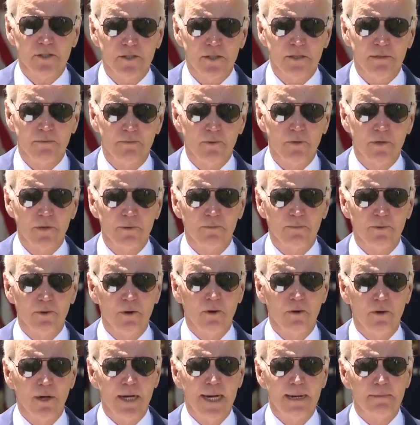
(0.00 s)
this
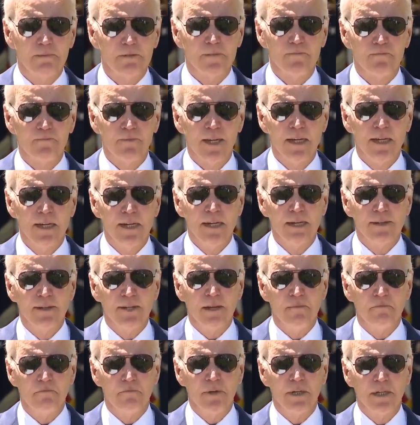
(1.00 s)
situation, she predicts that the
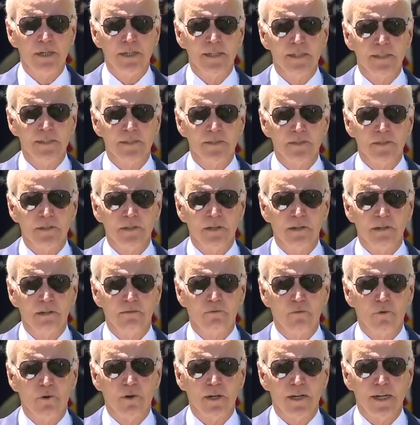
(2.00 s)
government will resort to
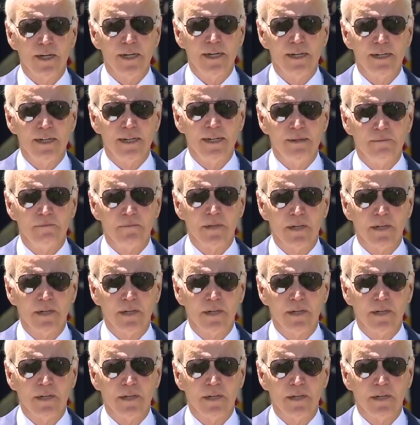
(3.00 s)
unfamiliar and